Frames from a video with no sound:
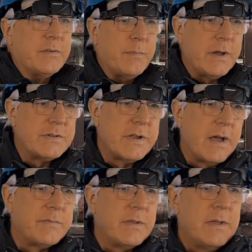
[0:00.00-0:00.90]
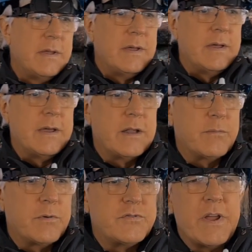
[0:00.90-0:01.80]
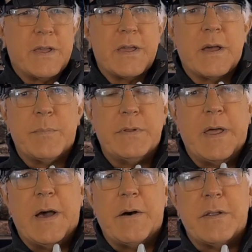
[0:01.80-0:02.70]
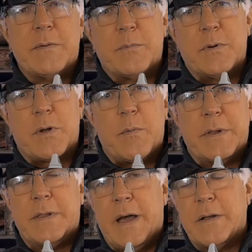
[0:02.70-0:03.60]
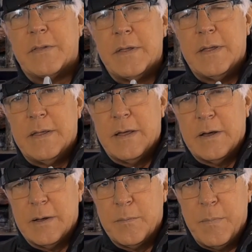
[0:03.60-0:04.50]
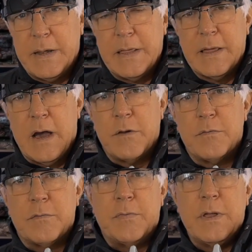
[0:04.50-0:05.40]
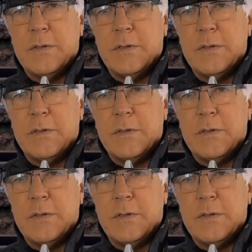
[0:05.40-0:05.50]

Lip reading: mine shaft, and we're shaking up and down, and we're going down many hundreds of feet.